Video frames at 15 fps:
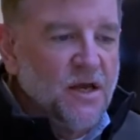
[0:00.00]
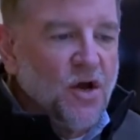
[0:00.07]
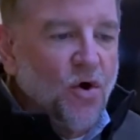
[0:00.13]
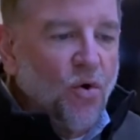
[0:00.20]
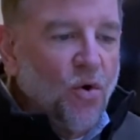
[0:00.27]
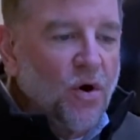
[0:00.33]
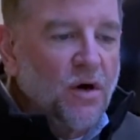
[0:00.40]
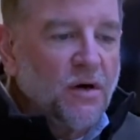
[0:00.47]

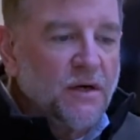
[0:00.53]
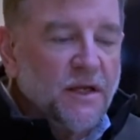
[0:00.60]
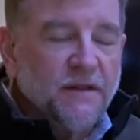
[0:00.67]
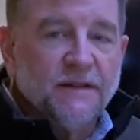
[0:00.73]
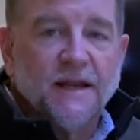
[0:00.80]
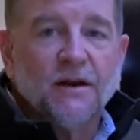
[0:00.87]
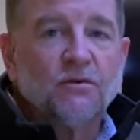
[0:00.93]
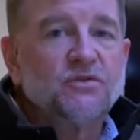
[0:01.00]
Or
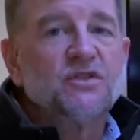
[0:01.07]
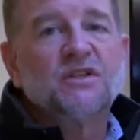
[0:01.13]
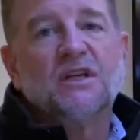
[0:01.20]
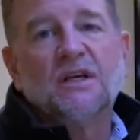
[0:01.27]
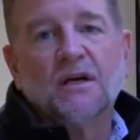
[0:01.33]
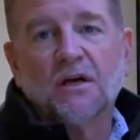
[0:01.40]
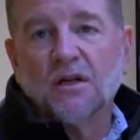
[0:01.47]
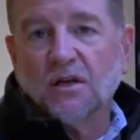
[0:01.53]
they don't
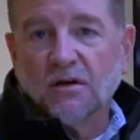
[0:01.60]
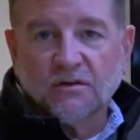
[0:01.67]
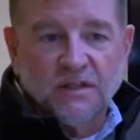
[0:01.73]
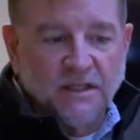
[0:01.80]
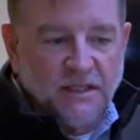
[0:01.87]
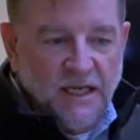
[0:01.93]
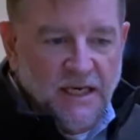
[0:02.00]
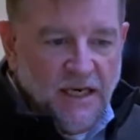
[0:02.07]
see a look
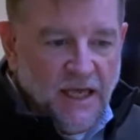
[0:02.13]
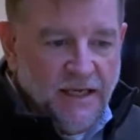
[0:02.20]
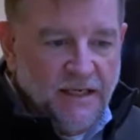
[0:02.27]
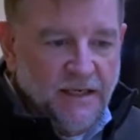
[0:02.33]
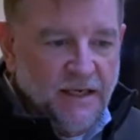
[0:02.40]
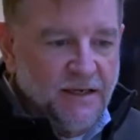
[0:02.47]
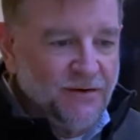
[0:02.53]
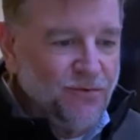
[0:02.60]
that they
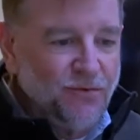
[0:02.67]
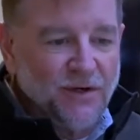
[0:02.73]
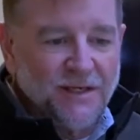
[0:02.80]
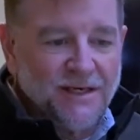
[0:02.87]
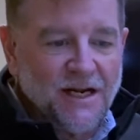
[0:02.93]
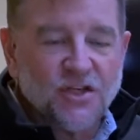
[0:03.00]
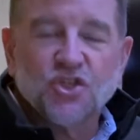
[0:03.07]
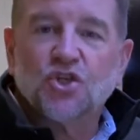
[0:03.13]
like and they're really
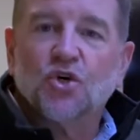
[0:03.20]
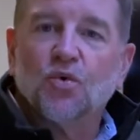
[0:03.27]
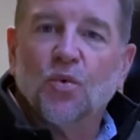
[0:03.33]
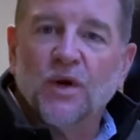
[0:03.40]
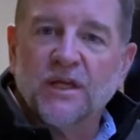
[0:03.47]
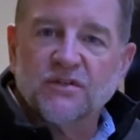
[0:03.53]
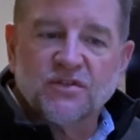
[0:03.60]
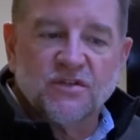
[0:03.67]
not sure
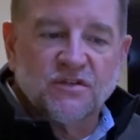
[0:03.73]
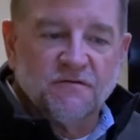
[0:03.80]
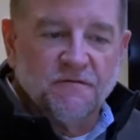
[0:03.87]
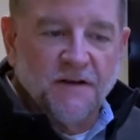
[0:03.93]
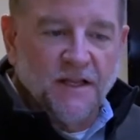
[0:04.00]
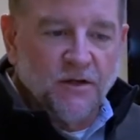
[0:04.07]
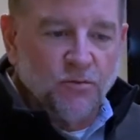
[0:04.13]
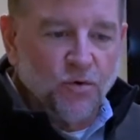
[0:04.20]
what else is
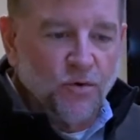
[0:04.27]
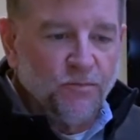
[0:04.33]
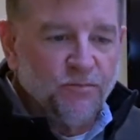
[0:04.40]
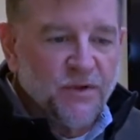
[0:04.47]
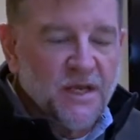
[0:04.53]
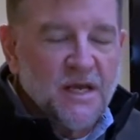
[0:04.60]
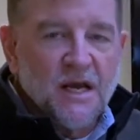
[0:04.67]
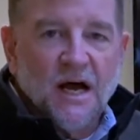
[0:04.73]
available.
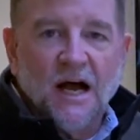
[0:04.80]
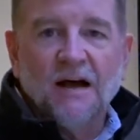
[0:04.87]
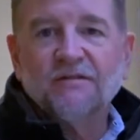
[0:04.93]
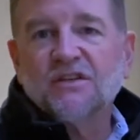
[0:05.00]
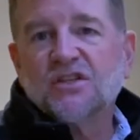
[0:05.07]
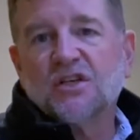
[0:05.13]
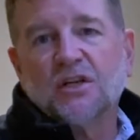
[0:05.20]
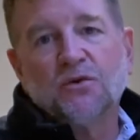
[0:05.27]

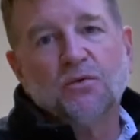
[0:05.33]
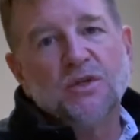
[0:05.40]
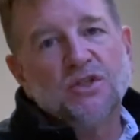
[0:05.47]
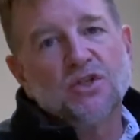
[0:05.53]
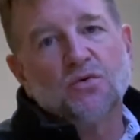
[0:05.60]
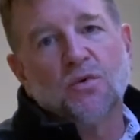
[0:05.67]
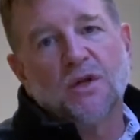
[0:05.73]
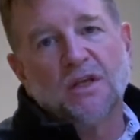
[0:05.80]
Obviously, we
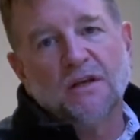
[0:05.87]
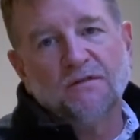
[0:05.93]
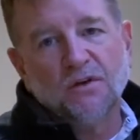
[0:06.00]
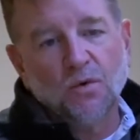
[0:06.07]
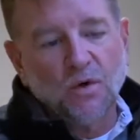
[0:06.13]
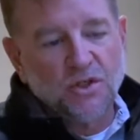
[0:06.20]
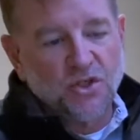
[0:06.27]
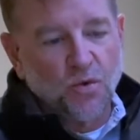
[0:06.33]
just want to give you
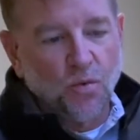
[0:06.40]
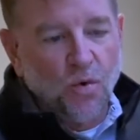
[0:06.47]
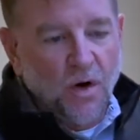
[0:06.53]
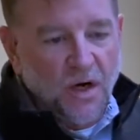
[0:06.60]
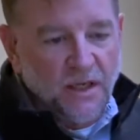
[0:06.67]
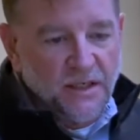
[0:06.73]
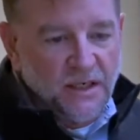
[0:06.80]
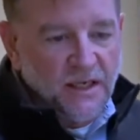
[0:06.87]
what you
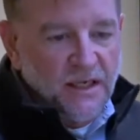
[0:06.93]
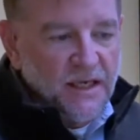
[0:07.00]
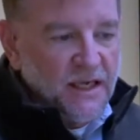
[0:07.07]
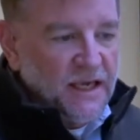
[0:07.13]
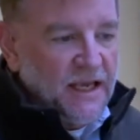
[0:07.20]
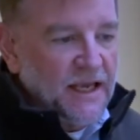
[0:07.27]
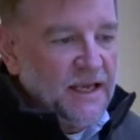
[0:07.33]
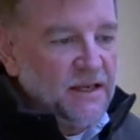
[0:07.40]
want
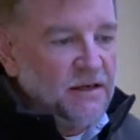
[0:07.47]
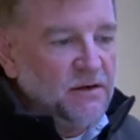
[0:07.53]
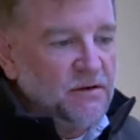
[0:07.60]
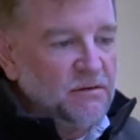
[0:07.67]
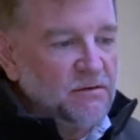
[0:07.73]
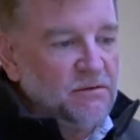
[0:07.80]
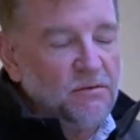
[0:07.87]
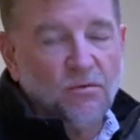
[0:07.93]

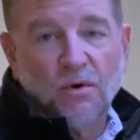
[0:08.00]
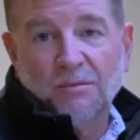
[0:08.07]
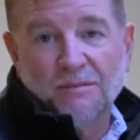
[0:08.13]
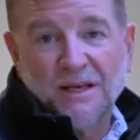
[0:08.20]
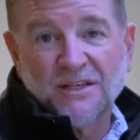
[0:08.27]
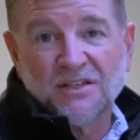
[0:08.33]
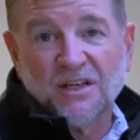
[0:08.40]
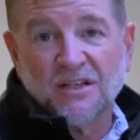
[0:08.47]
and what
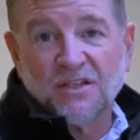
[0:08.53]
makes sense